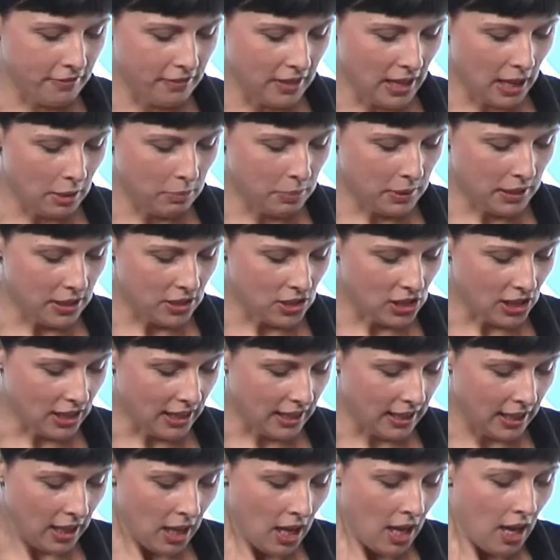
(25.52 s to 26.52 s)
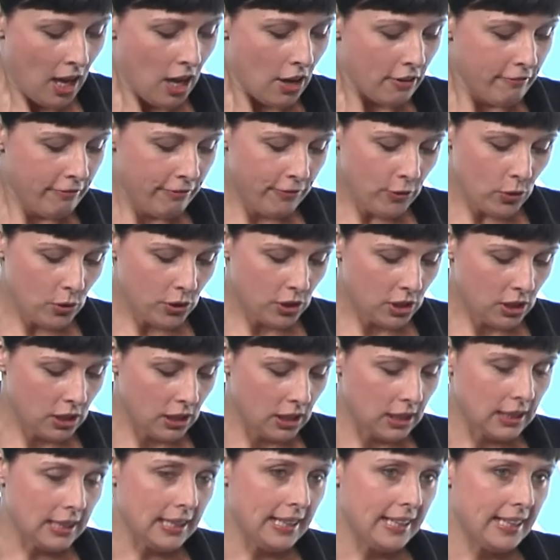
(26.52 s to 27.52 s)
of the APG.
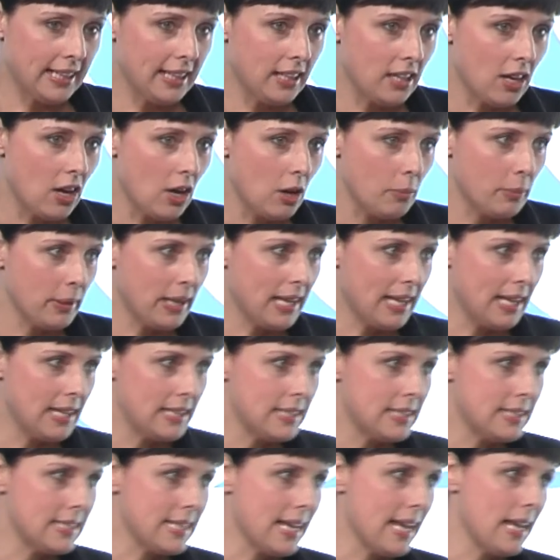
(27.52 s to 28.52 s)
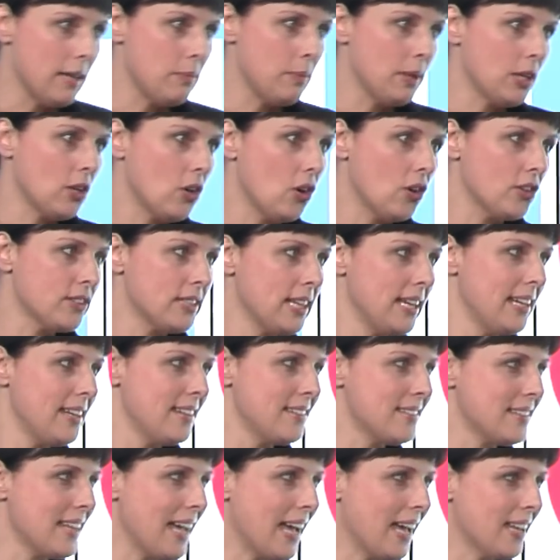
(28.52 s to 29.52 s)
Unfortunately, he can't be here today because
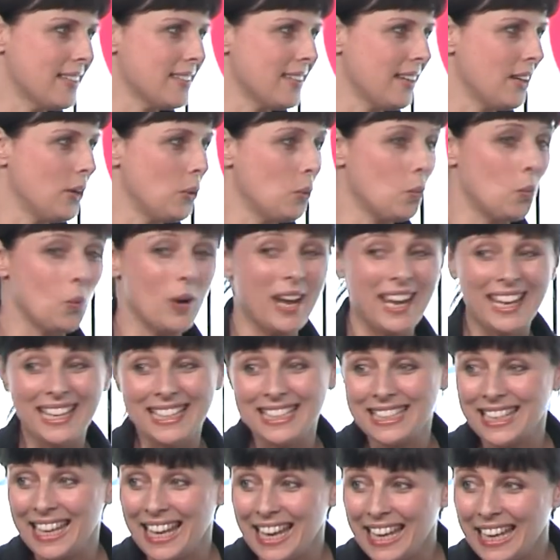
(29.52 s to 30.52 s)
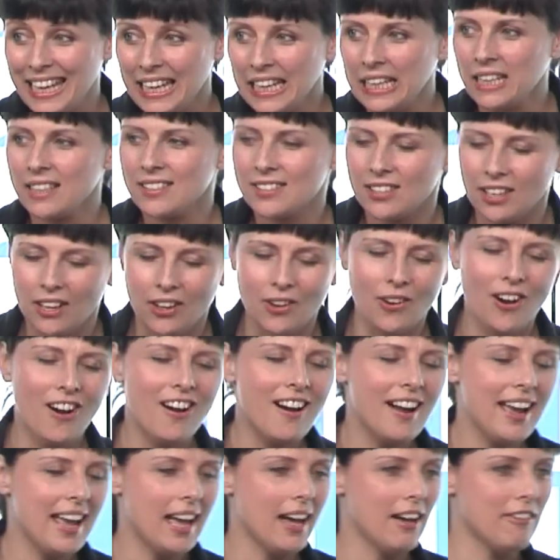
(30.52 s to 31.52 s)
he's at an away day. So
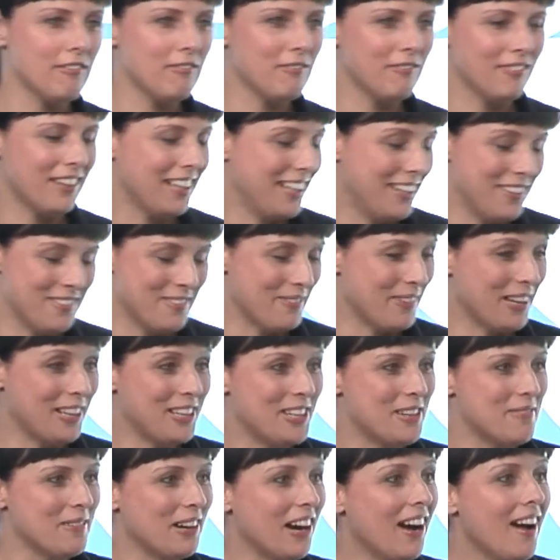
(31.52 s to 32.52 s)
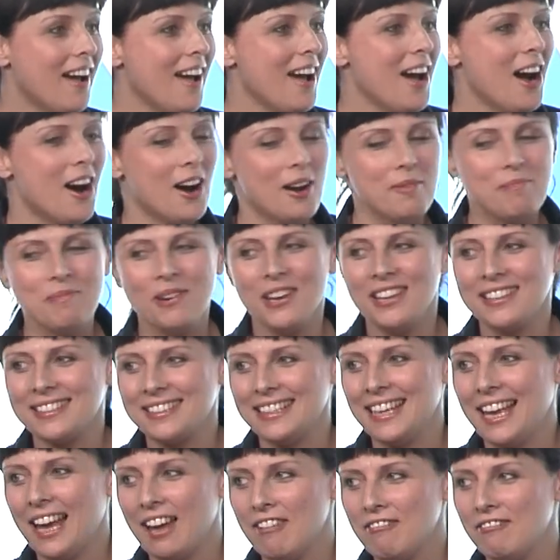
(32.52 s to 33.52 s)
I have, I don't know about you, but I
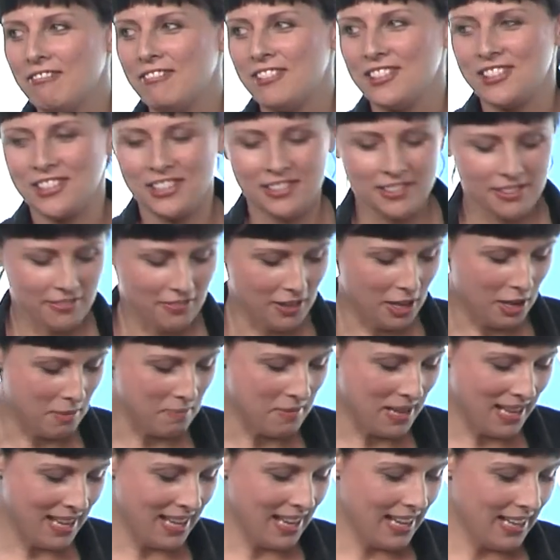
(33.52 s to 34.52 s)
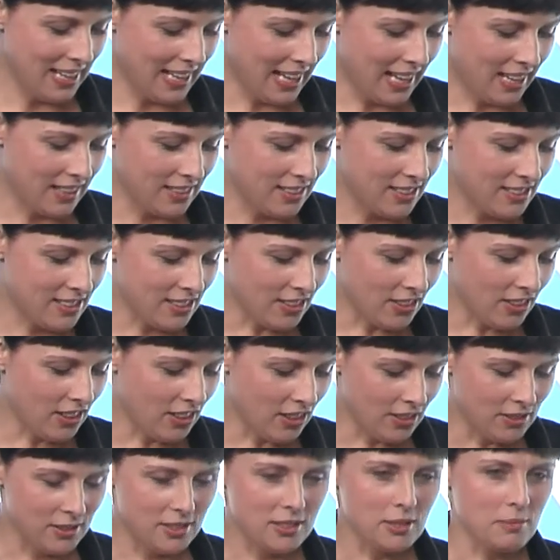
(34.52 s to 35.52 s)
personally have visions of him getting
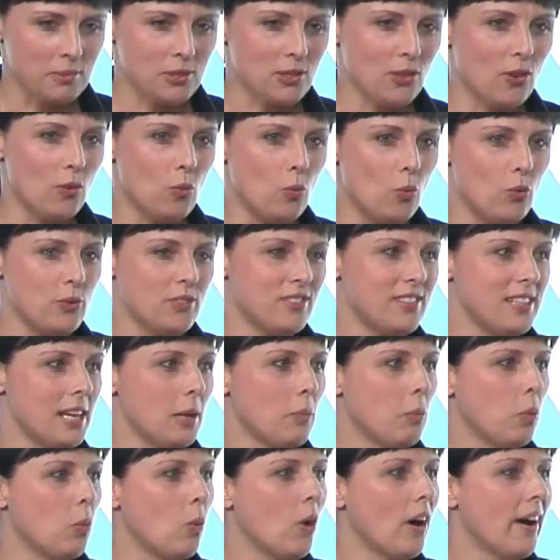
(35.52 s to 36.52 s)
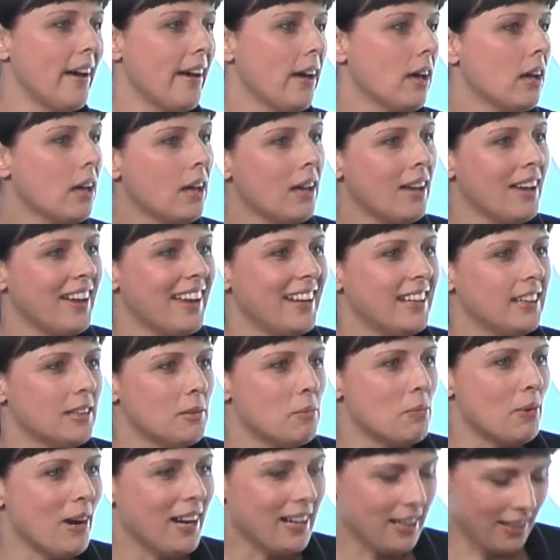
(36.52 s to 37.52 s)
stuck on some sort of zip wire in
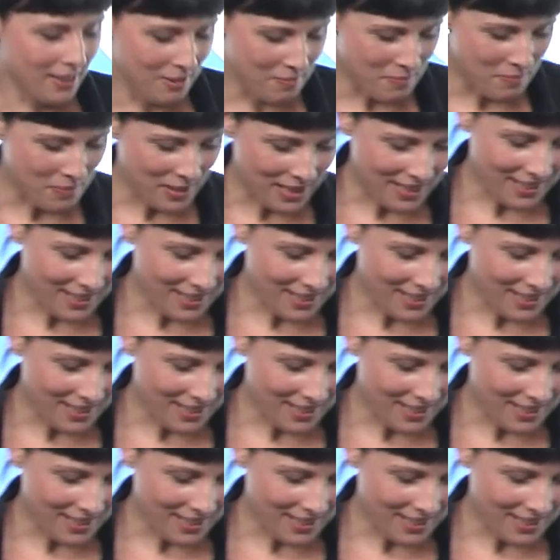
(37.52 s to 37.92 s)
the Brecon